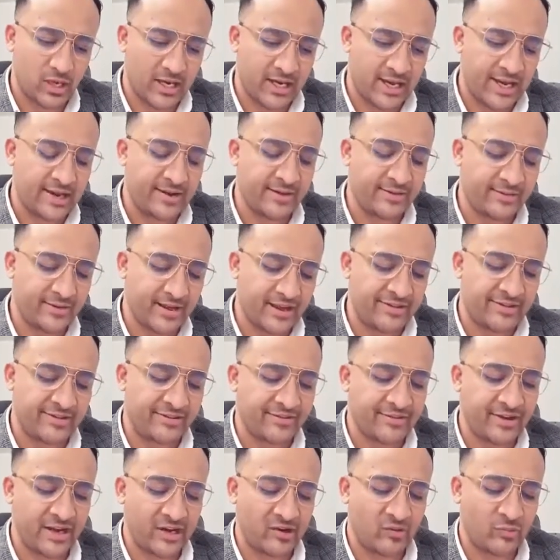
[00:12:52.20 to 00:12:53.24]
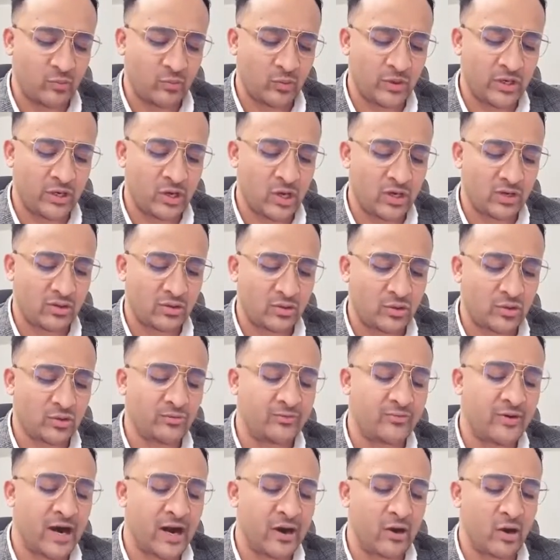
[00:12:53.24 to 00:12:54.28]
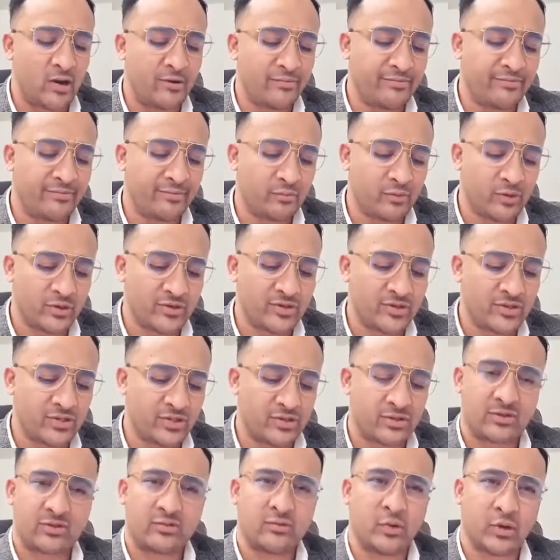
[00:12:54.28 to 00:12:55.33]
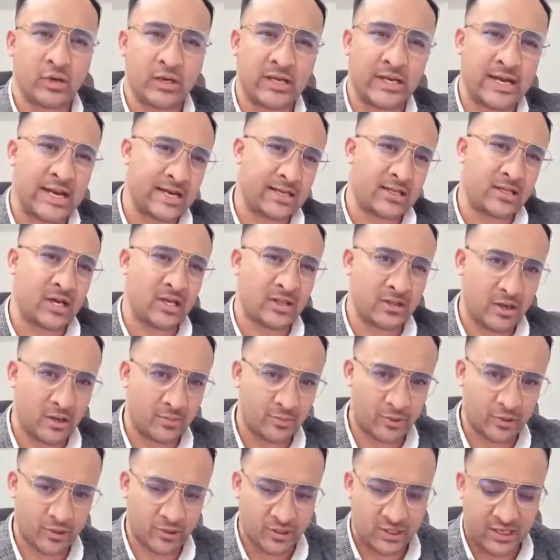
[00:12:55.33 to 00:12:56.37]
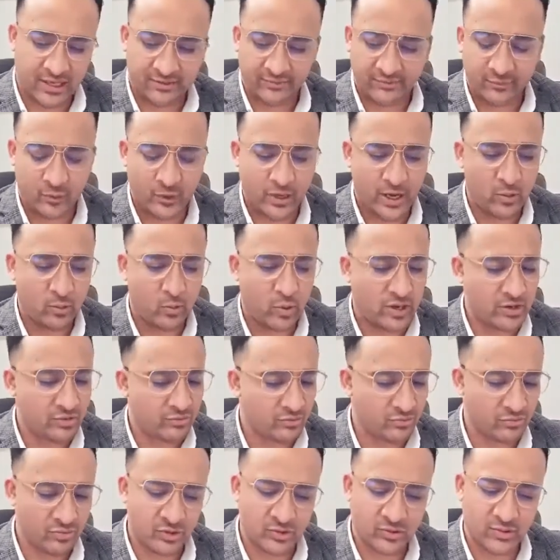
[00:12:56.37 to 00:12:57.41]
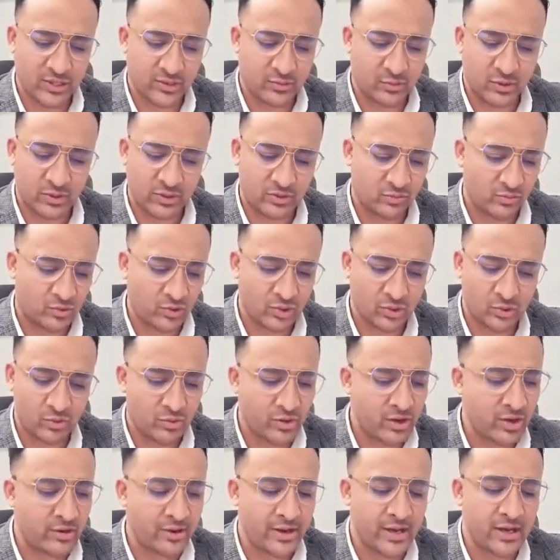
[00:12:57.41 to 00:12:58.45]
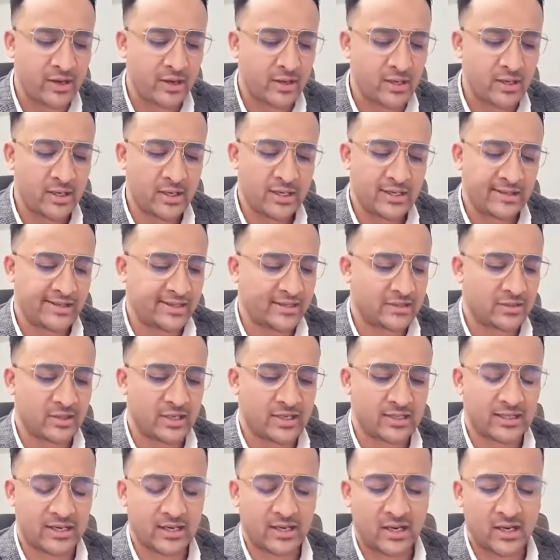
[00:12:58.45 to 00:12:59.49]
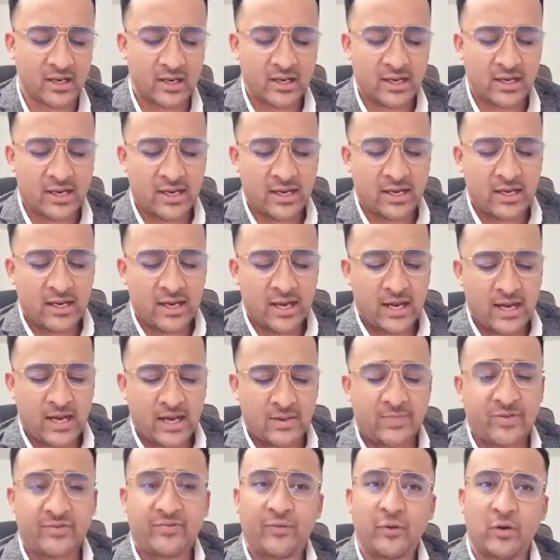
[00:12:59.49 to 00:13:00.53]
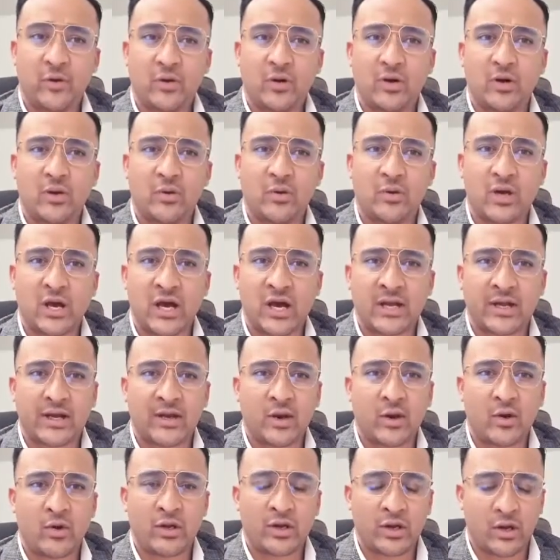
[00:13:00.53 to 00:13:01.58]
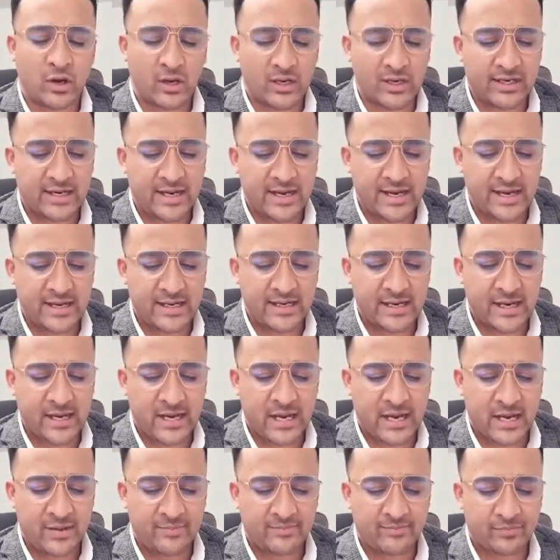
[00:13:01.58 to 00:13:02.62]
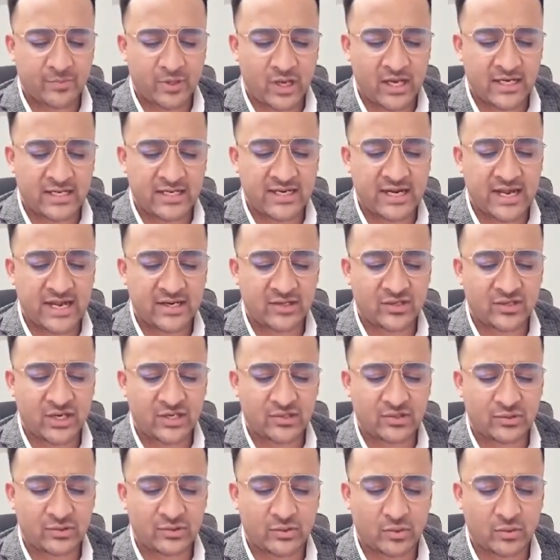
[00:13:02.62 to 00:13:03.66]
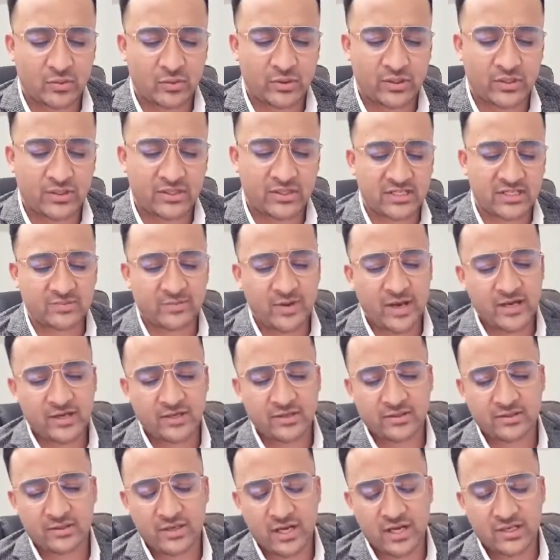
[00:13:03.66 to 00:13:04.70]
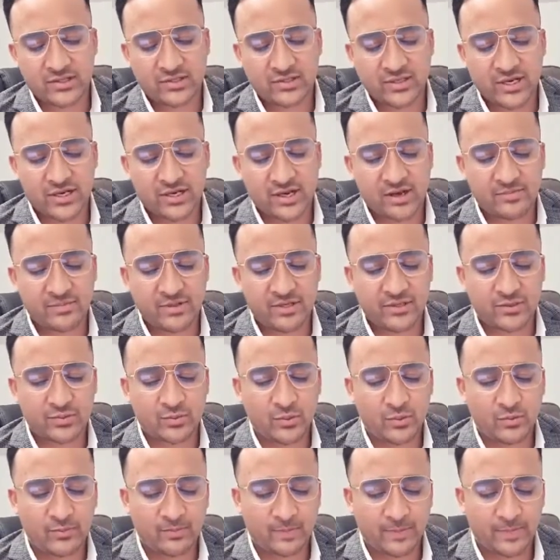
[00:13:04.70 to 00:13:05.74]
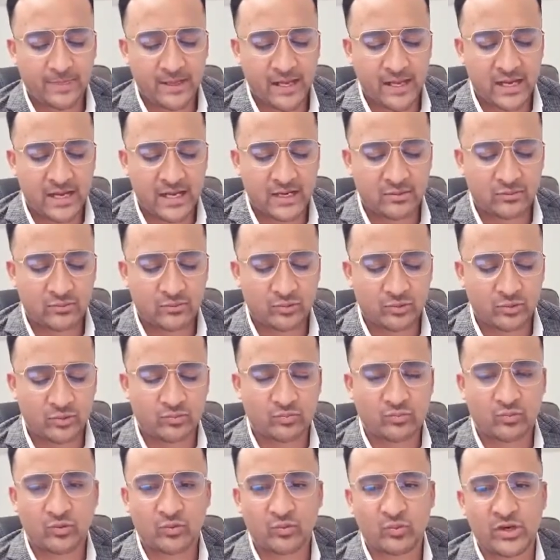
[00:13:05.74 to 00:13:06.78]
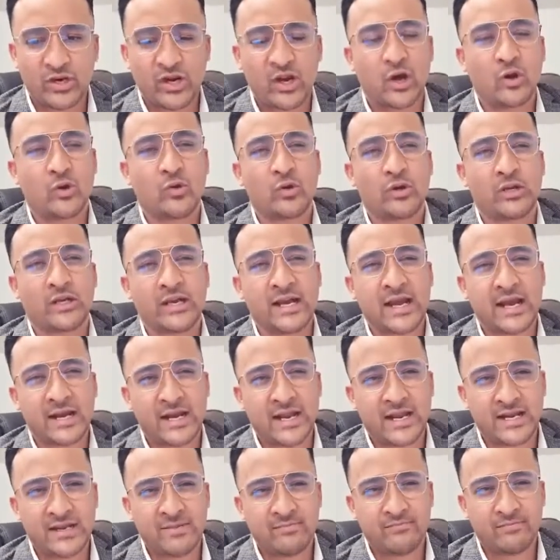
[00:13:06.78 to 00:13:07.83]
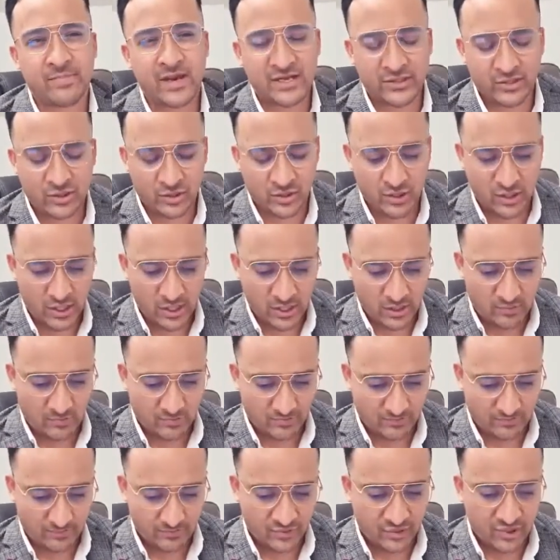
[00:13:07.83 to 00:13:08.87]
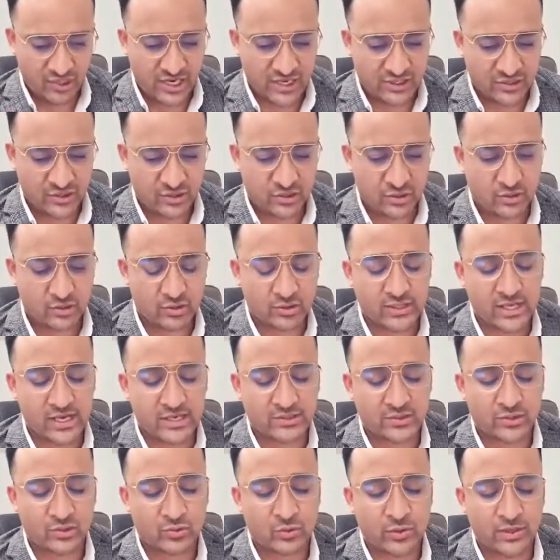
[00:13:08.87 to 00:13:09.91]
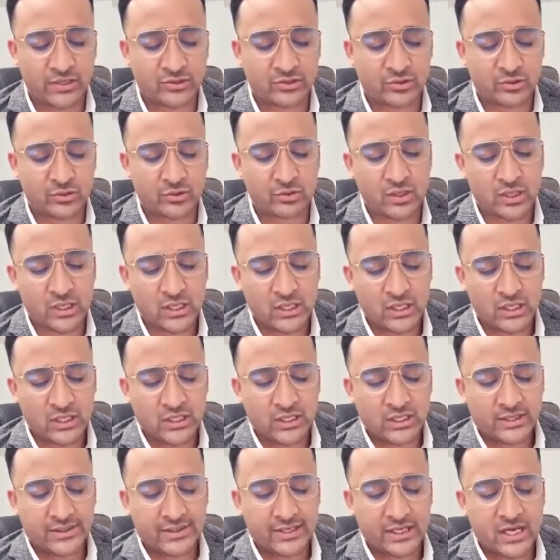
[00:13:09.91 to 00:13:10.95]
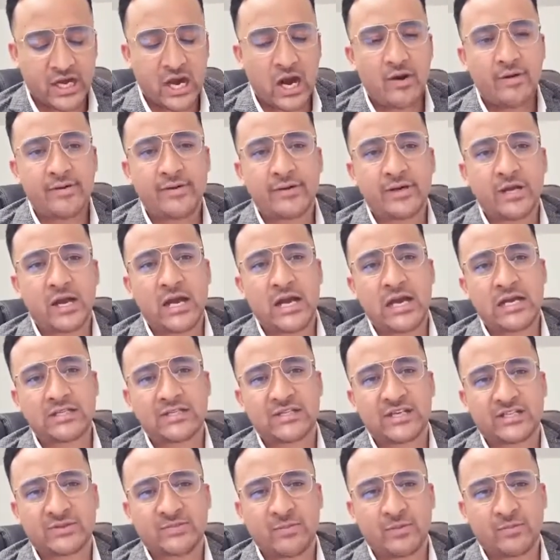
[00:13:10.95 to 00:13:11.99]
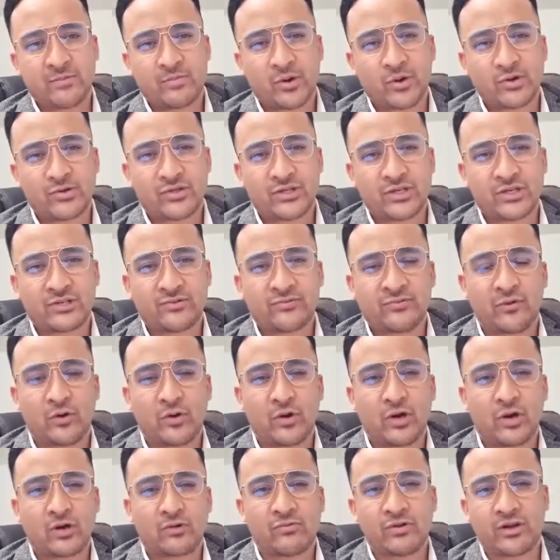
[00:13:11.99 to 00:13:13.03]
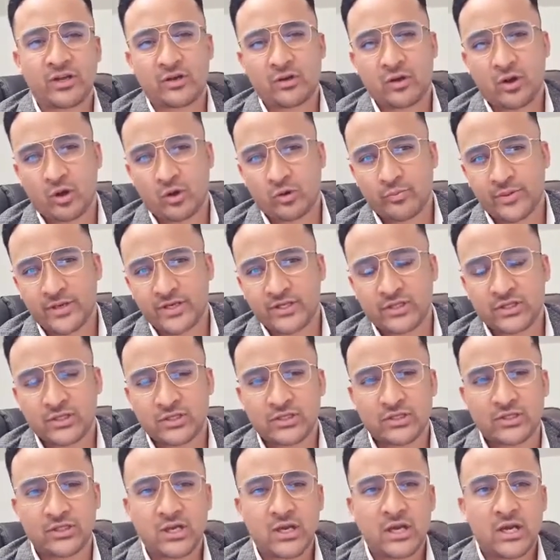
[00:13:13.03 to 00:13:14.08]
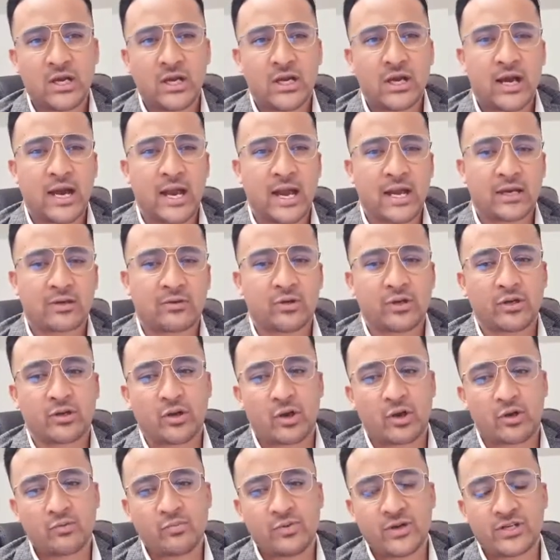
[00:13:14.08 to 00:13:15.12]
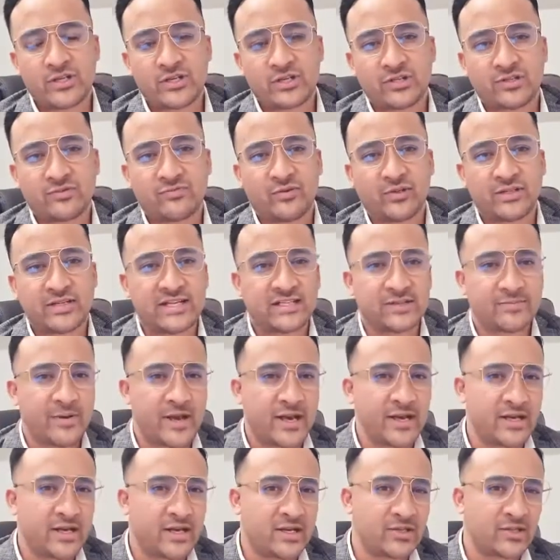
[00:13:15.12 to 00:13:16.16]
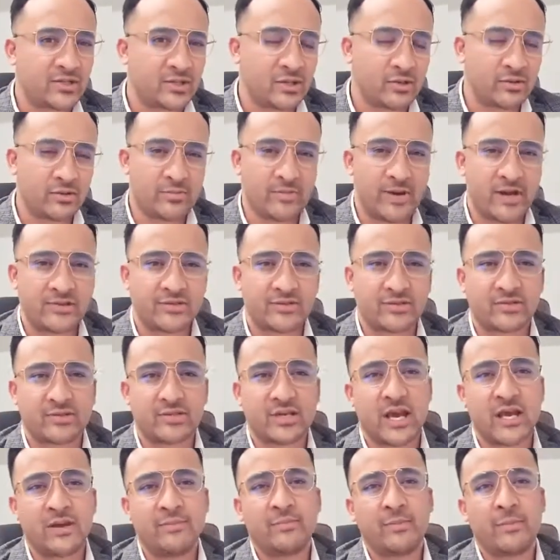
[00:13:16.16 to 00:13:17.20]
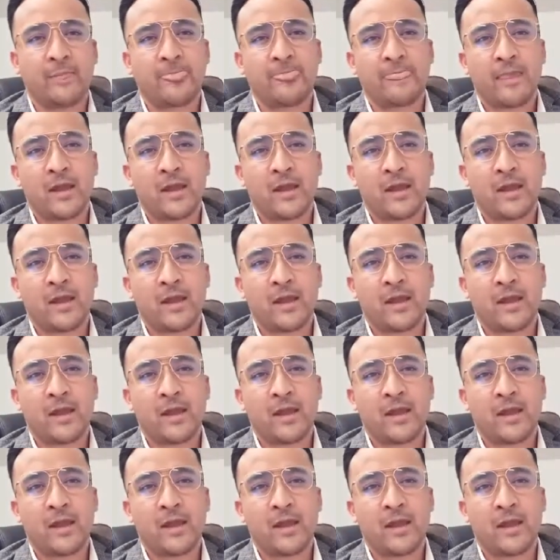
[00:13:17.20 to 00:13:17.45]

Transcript: again, as I said, we're not too far off. We're just looking at other options like 491 New South Wales regional area, things like that. Before I go on holiday, I did have a chance to talk Tasmanian state government as well. We're not looking at any major changes on 2022. The current assessment process for critical occupations for Tasmania still remains the same.